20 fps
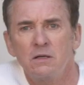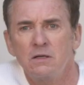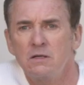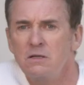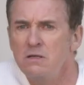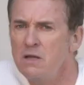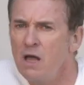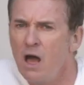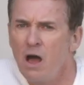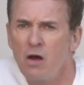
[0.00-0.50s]

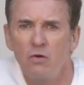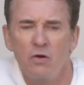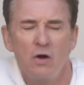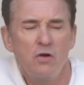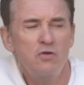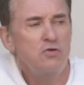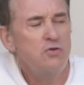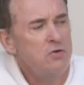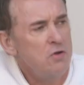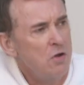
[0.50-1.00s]
No,
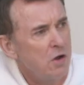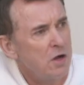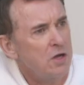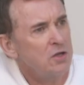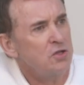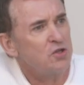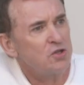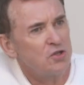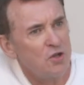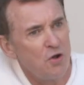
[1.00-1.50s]
not
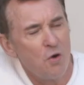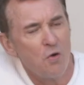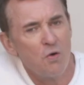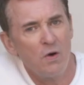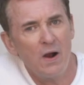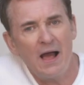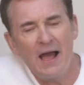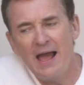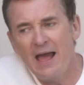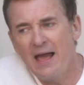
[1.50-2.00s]
at
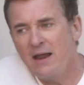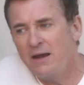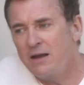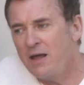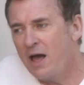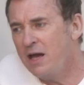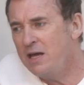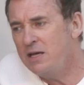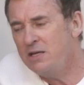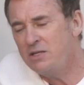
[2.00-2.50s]
all. And
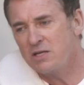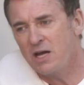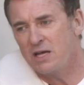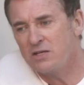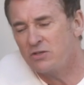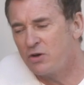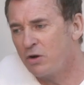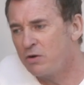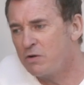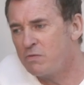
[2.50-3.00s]

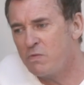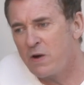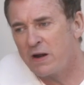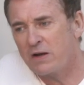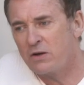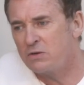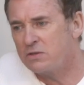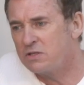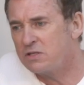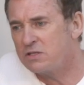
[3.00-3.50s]
AJ's gone on
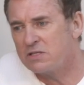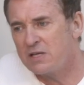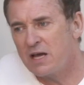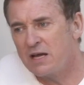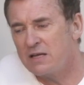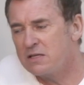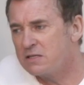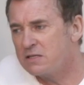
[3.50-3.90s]
record to say the